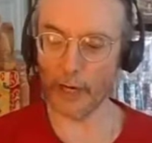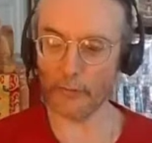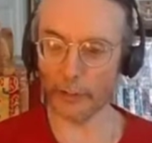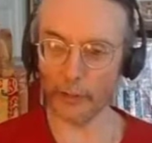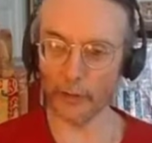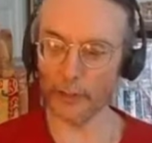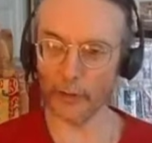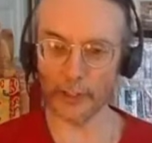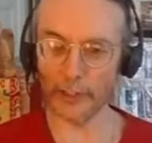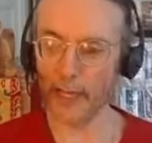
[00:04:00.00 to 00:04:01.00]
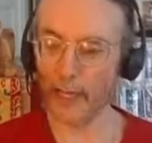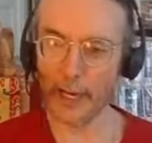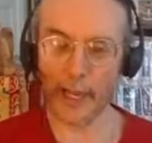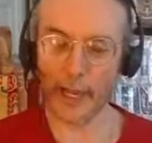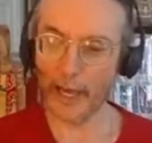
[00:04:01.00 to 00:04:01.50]
the year? Things like that.
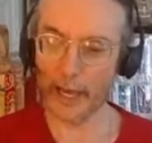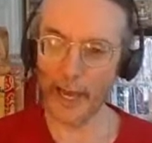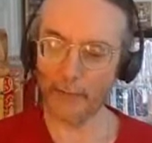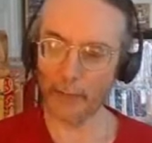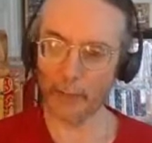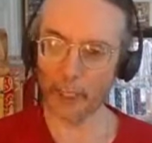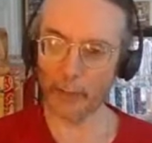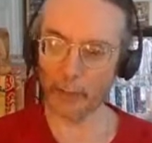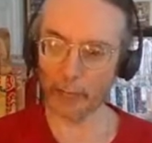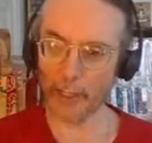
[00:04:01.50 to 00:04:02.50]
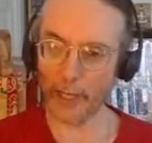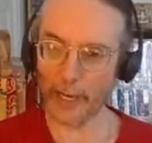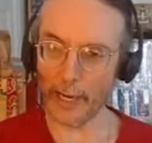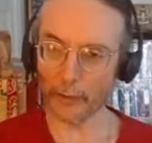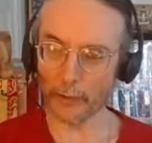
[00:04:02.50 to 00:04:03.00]
And I haven't been able to be that
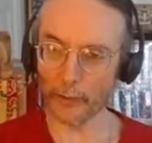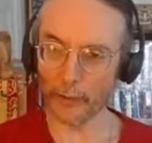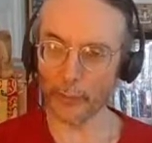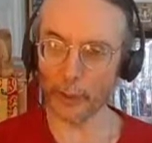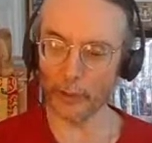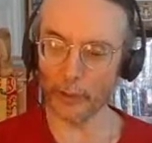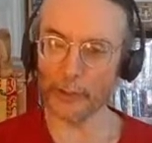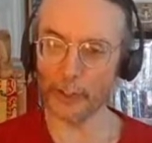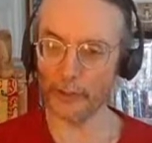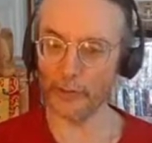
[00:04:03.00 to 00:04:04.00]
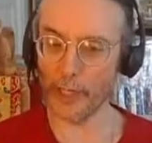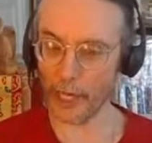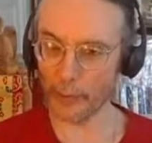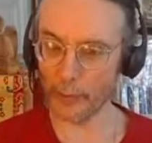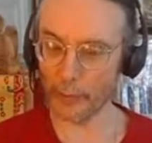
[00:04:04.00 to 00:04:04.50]
accurate with them. Partly it's because of
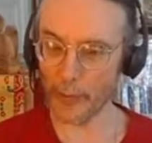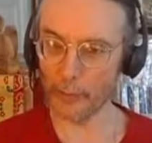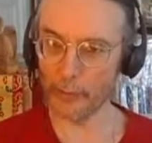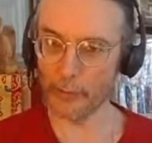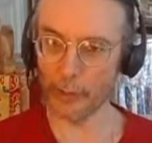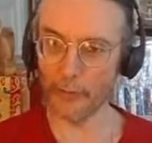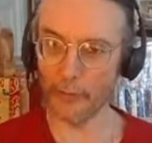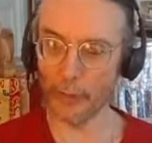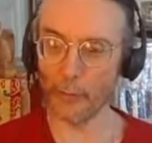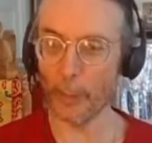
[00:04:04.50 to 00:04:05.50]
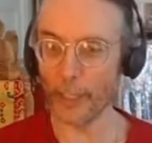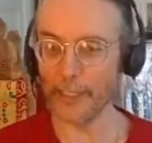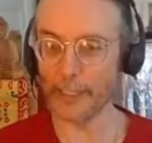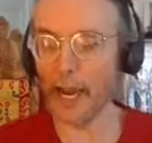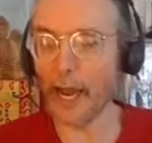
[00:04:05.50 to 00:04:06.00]
timing problems. I mean, will I
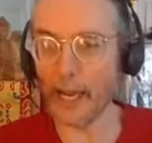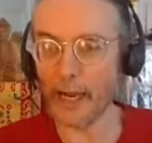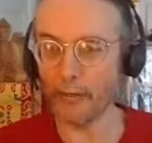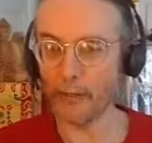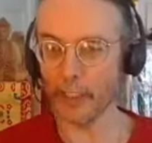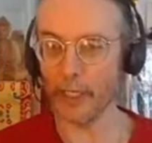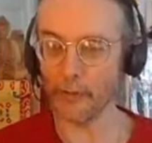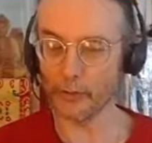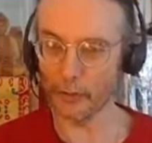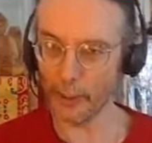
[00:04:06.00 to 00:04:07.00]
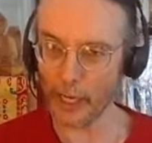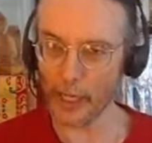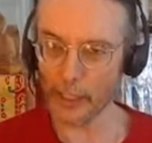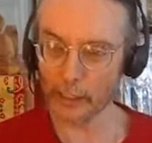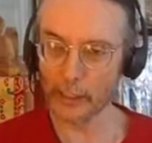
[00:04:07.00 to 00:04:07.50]
die? Obviously the answer is
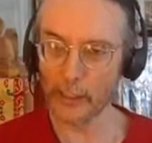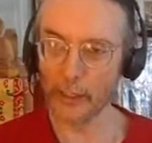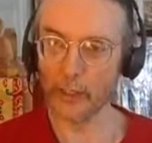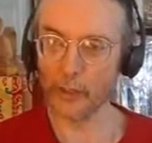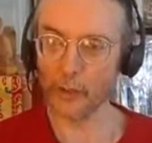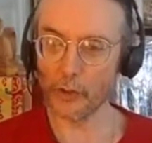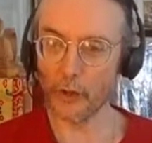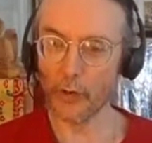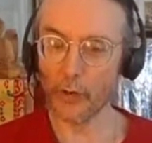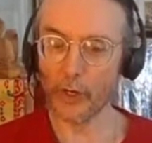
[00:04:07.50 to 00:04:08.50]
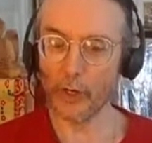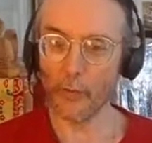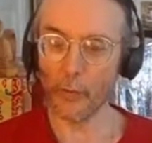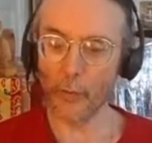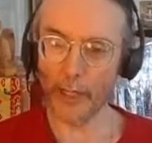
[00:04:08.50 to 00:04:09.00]
yes. So
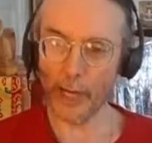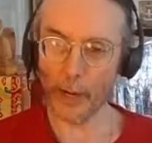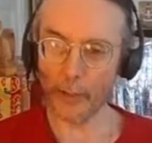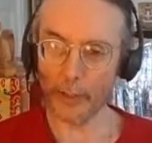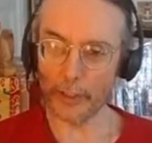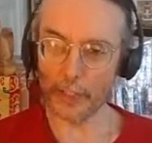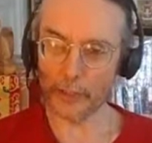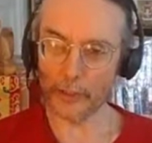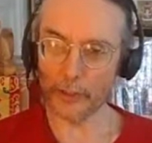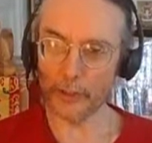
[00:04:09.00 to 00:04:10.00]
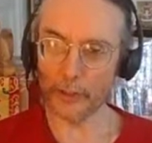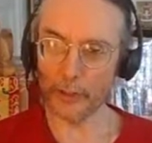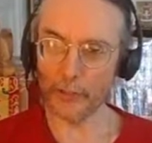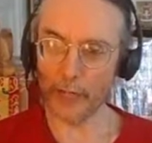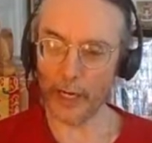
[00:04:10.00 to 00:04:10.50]
will I die within the next year? Then
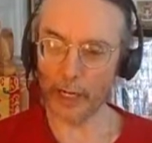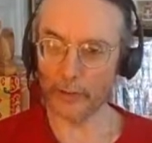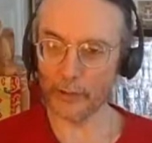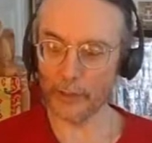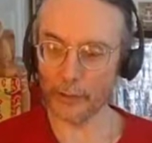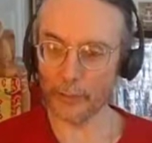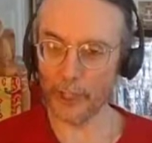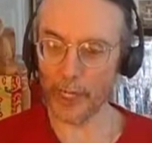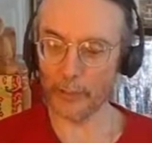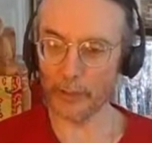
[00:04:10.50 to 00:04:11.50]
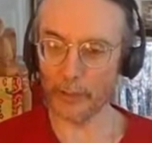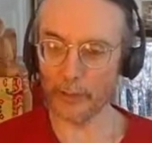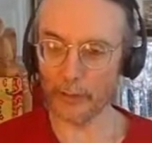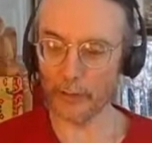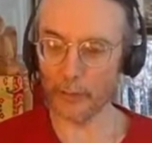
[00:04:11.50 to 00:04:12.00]
you've got some timing
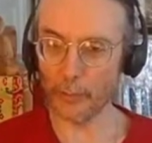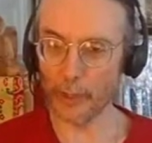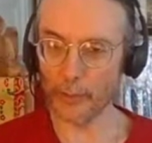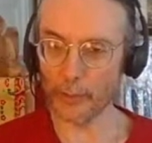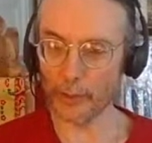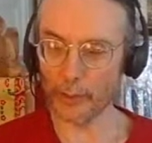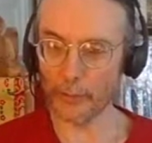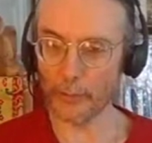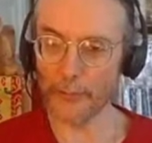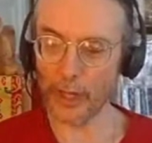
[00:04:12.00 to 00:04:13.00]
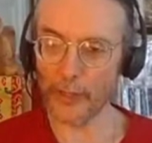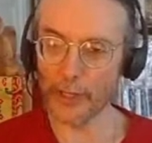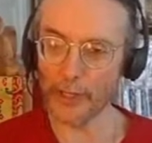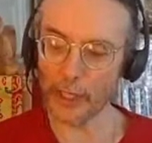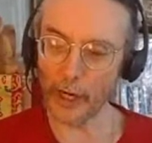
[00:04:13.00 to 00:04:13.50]
problems to come up with. I
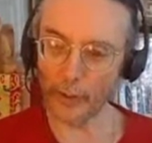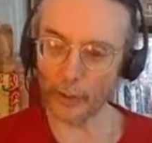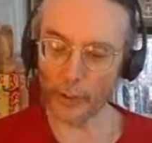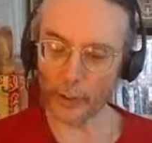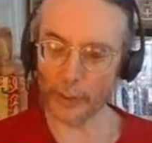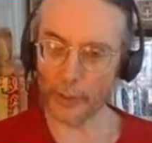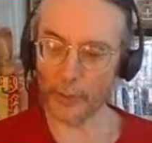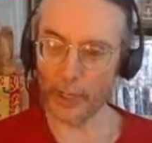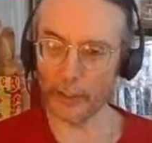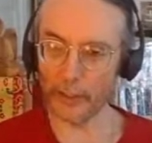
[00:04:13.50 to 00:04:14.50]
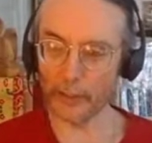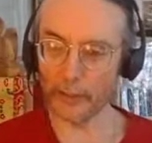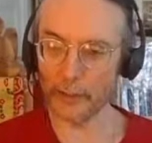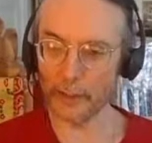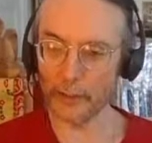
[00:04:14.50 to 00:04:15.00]
think the other question about it
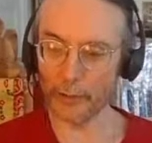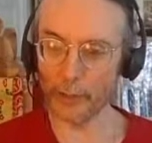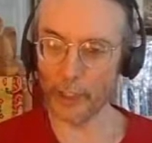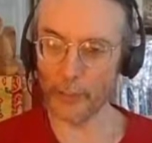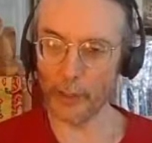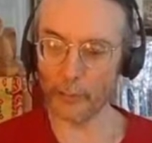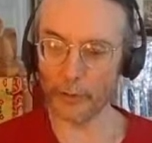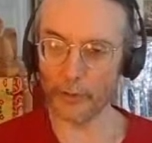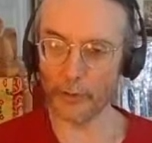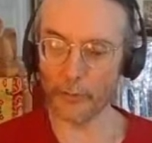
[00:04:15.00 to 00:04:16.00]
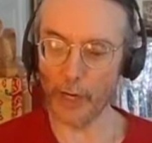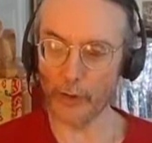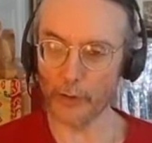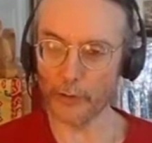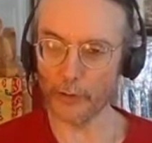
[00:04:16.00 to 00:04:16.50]
that would come up with, and
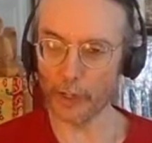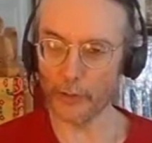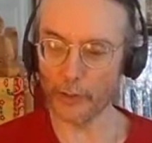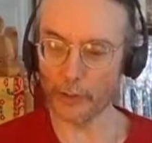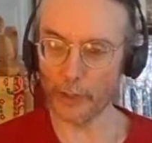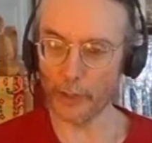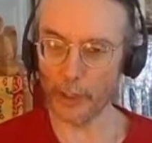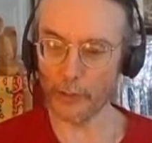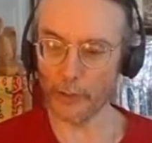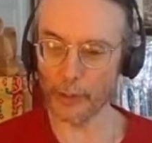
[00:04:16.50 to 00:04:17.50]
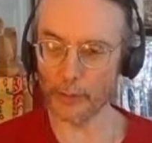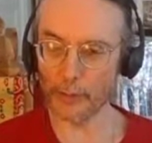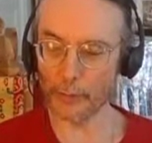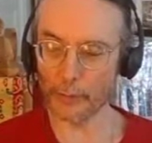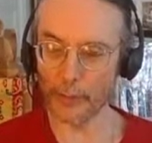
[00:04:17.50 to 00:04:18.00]
modern astrologers will sometimes raise
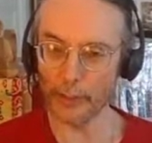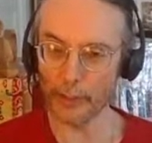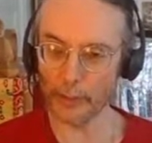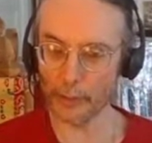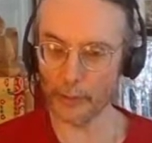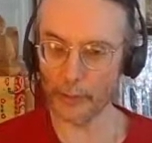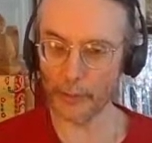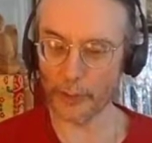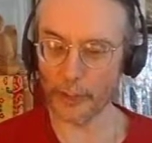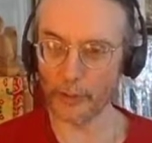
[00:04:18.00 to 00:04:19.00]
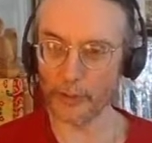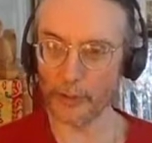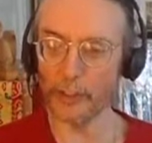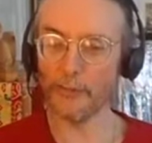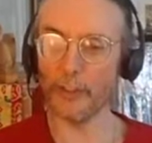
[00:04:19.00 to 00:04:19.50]
this, but I think it comes up in general,
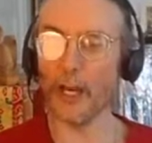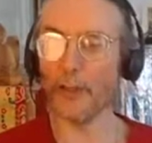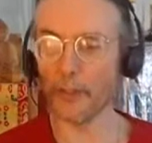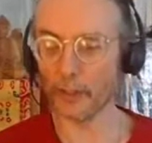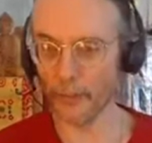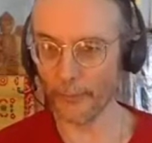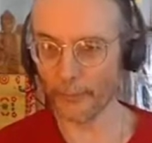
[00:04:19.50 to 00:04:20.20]
is even ethical.